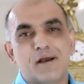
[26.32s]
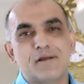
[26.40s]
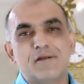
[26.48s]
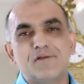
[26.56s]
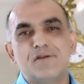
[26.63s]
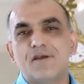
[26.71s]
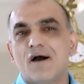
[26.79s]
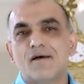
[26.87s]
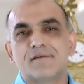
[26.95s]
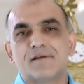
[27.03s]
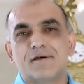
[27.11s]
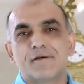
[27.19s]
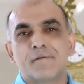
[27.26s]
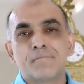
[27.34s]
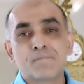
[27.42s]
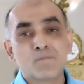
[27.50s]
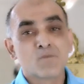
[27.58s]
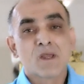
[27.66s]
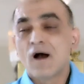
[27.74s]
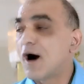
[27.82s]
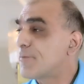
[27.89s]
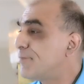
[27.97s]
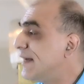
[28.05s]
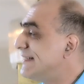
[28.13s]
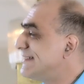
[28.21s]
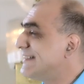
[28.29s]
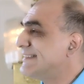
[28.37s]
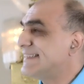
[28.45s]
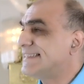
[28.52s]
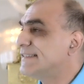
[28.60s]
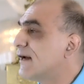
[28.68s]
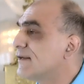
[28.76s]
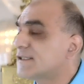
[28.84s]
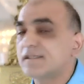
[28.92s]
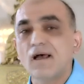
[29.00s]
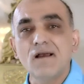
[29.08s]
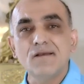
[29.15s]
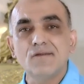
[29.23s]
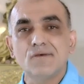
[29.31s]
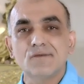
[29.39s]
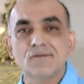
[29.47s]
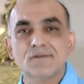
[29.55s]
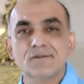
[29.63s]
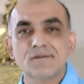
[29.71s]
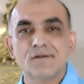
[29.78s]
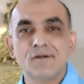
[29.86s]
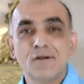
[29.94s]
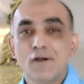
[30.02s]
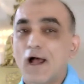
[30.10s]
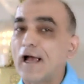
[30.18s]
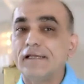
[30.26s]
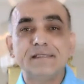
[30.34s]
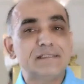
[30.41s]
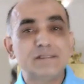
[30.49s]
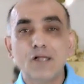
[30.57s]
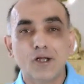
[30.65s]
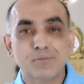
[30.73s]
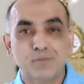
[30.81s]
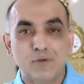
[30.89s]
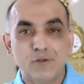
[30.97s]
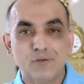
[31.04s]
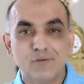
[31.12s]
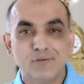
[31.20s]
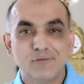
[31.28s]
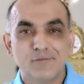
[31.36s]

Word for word: And in the other, our patient is not cyanosed and it's not blue.